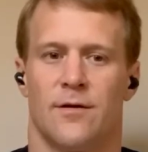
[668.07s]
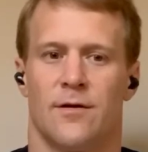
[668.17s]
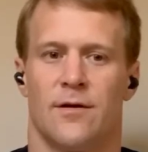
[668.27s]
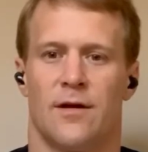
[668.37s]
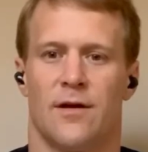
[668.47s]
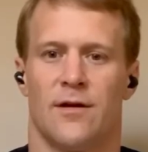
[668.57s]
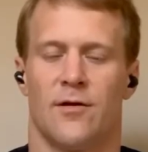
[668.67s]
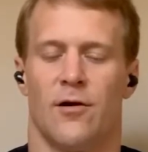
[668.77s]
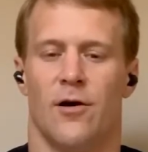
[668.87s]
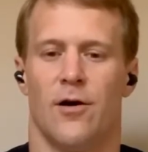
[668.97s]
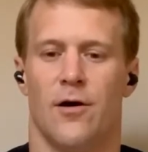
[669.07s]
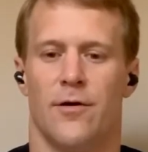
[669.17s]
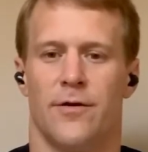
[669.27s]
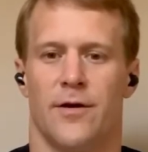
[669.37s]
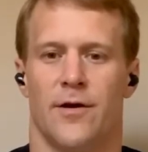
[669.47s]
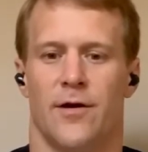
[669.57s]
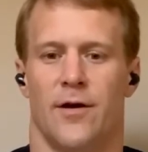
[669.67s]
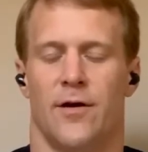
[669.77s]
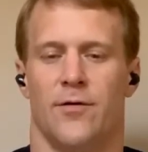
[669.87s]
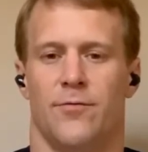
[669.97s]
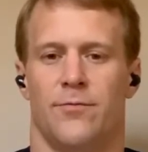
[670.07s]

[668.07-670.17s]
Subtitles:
and getting all the air out.